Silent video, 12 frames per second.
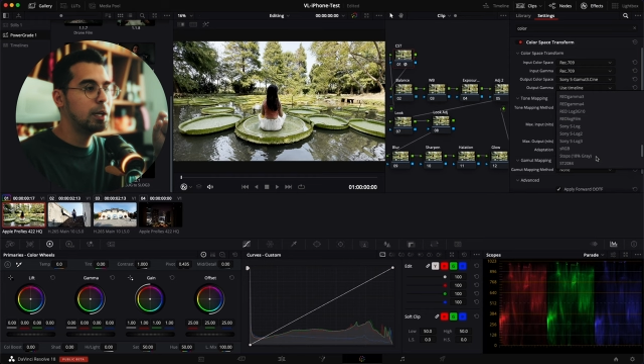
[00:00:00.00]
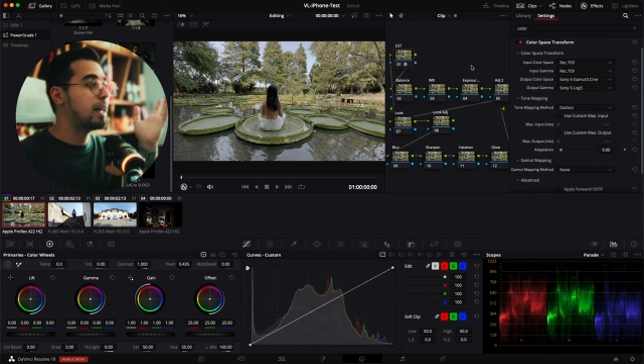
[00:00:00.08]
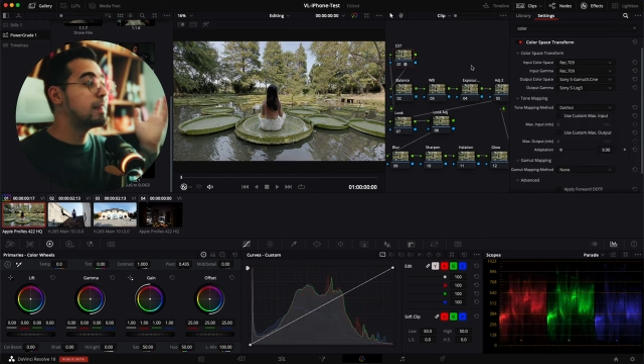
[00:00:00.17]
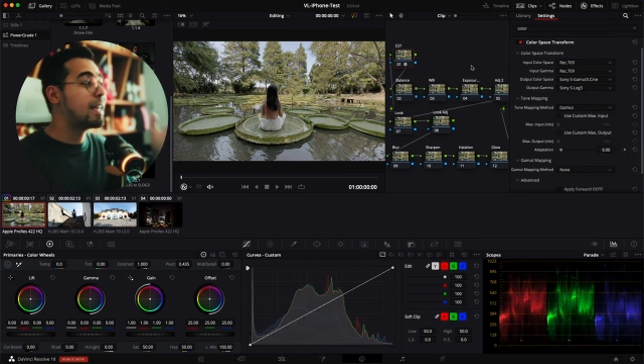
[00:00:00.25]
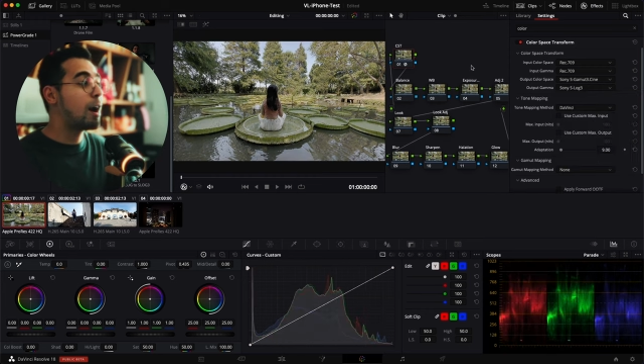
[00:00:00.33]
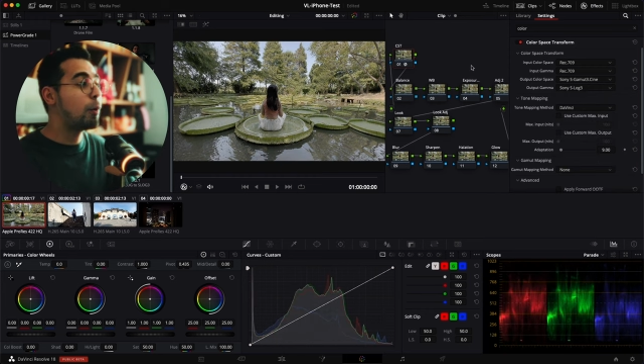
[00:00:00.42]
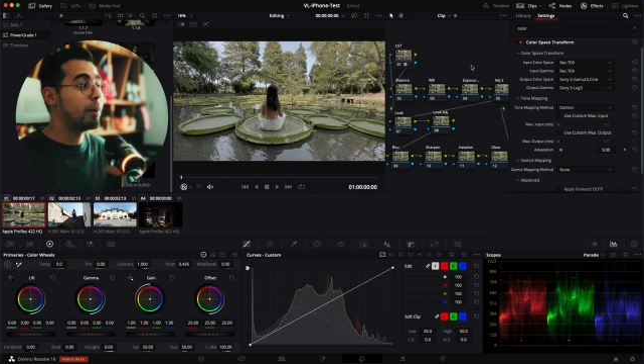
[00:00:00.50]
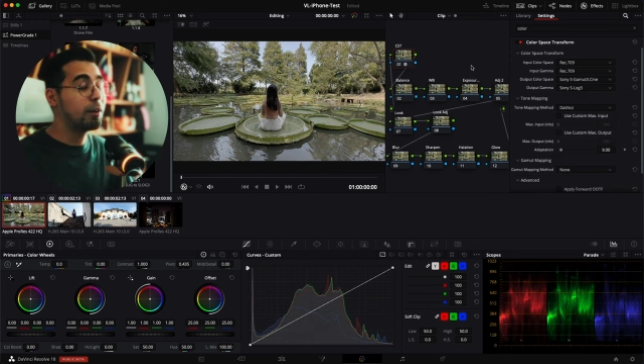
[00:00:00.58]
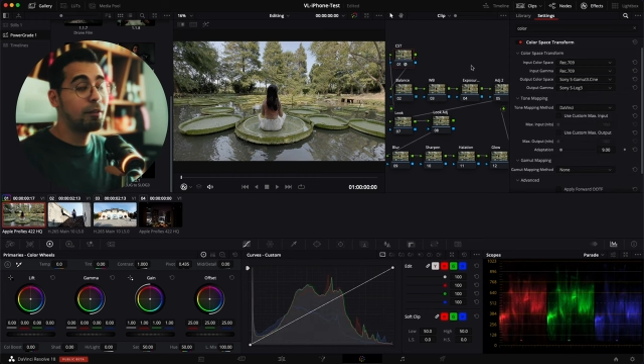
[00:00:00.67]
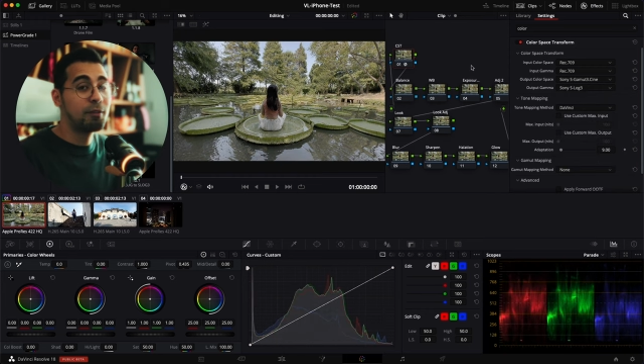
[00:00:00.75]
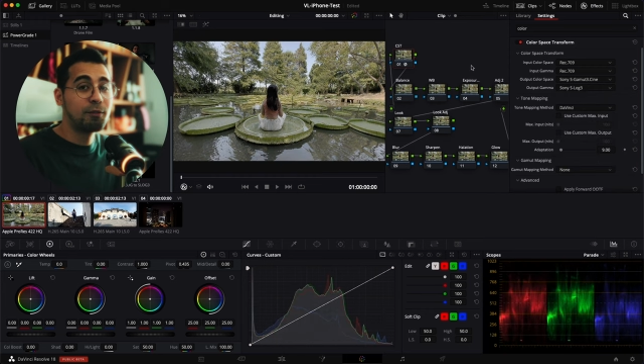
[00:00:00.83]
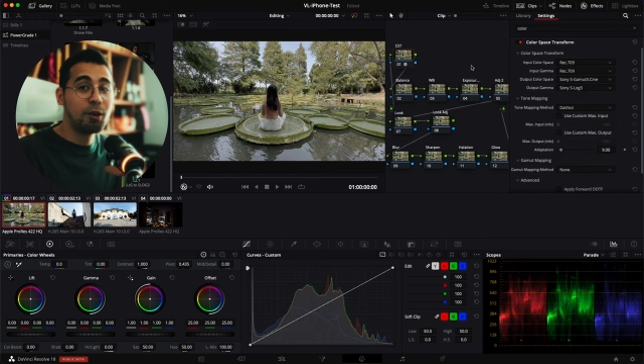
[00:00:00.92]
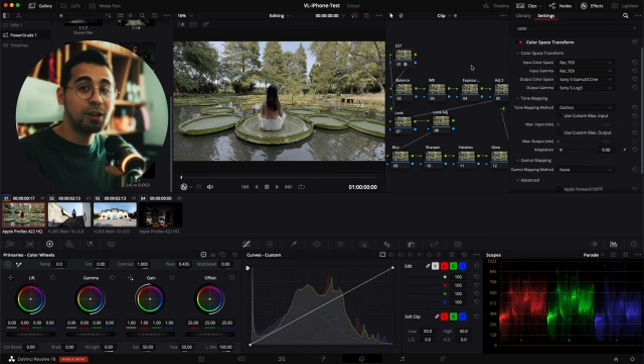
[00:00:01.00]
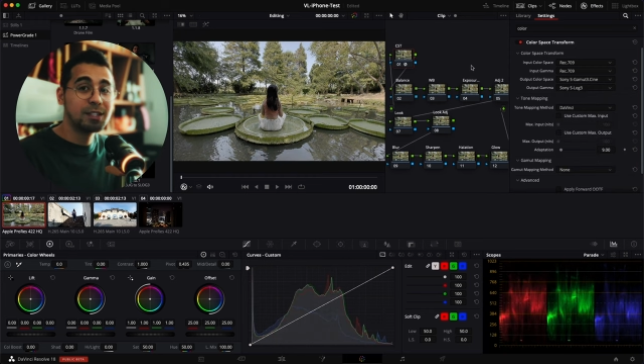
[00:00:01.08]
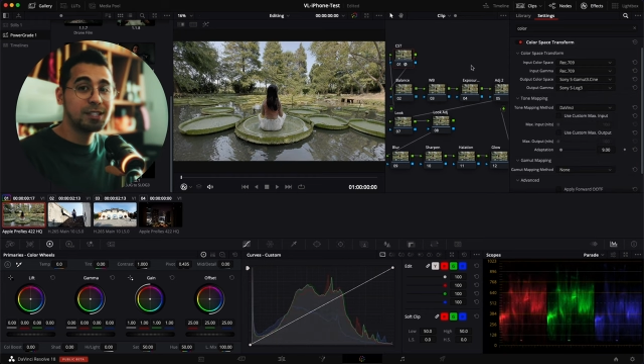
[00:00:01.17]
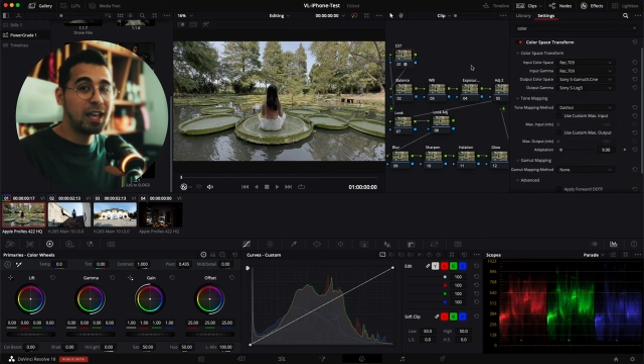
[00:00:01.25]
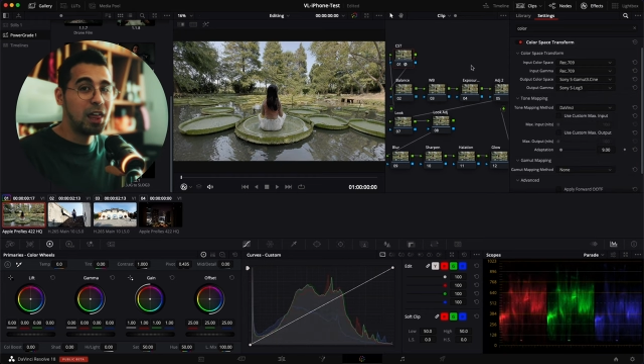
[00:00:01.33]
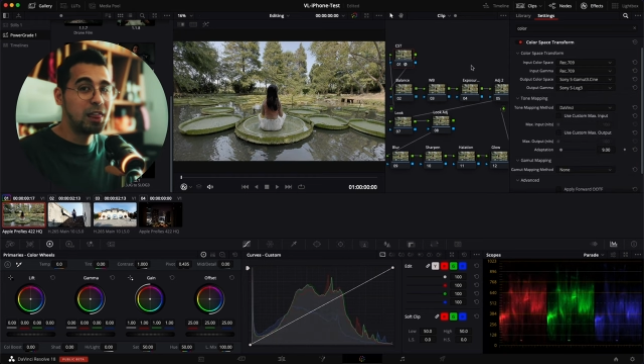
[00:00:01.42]
And now it
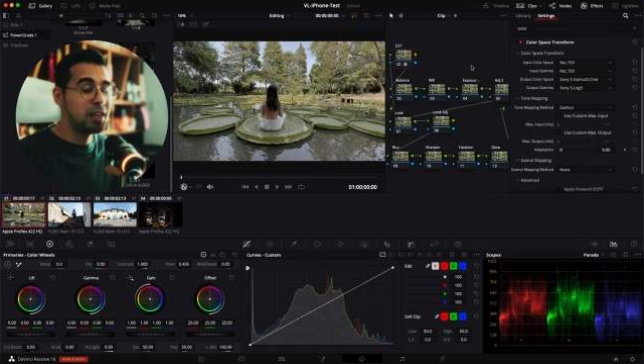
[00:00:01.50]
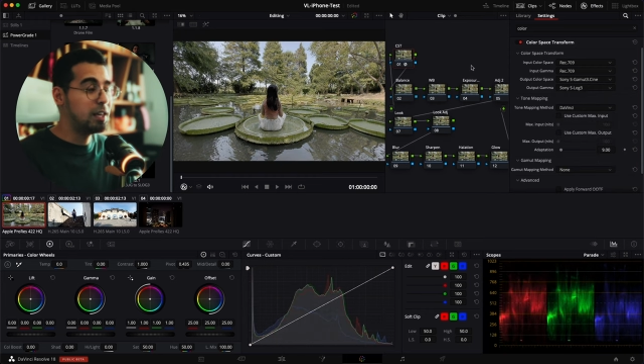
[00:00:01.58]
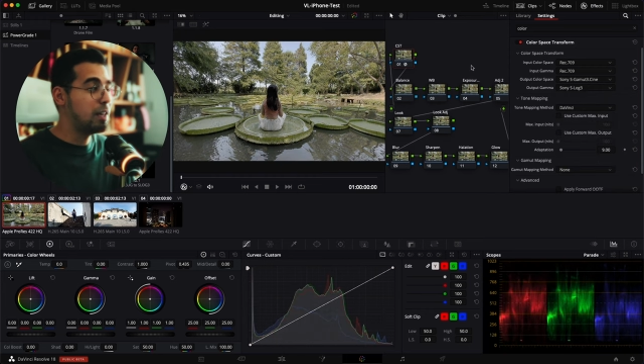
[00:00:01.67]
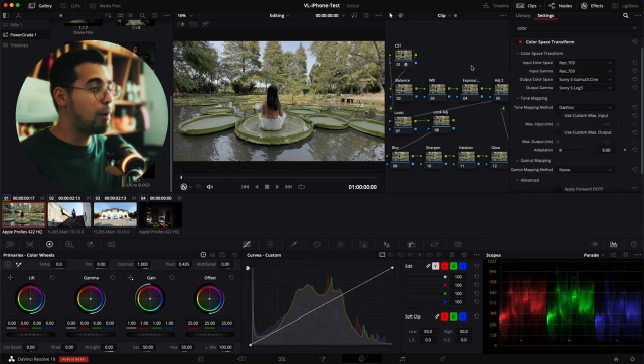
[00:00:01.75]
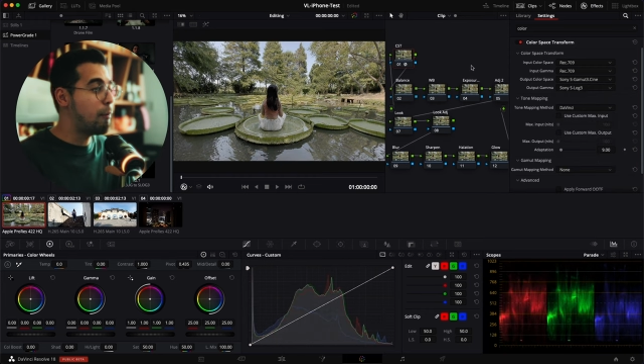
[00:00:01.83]
converts the